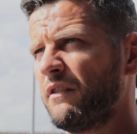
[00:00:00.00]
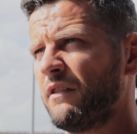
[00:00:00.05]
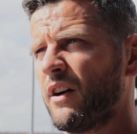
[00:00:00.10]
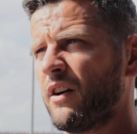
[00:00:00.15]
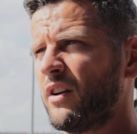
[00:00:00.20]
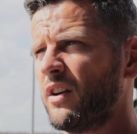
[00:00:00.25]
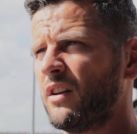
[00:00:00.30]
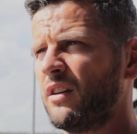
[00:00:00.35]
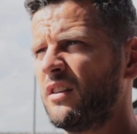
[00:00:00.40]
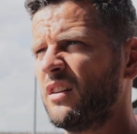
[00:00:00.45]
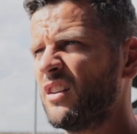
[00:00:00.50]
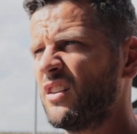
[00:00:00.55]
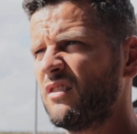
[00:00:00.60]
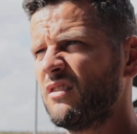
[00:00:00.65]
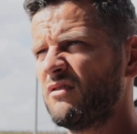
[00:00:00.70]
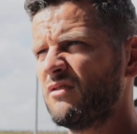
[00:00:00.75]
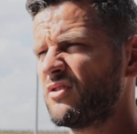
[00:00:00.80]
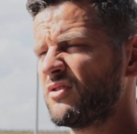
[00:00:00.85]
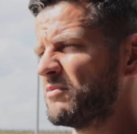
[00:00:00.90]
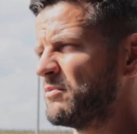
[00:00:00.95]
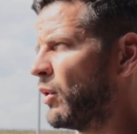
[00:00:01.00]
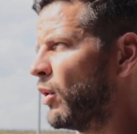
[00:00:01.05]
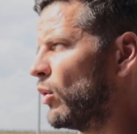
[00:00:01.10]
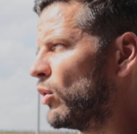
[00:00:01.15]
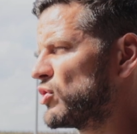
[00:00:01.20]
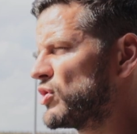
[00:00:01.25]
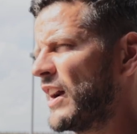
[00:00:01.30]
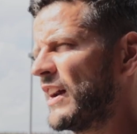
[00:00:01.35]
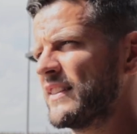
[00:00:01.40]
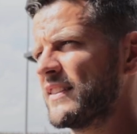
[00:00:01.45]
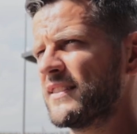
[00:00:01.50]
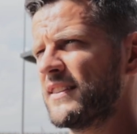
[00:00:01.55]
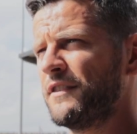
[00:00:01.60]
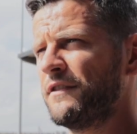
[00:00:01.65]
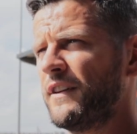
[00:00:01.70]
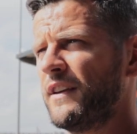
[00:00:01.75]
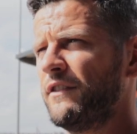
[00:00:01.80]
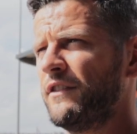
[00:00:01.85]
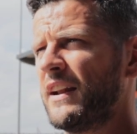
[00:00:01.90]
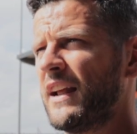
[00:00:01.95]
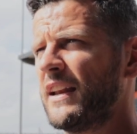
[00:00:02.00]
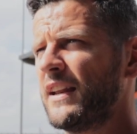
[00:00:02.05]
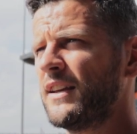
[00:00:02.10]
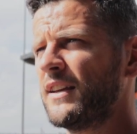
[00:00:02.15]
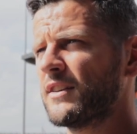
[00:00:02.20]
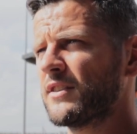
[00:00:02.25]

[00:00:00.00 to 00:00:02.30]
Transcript: very small chances, if even any.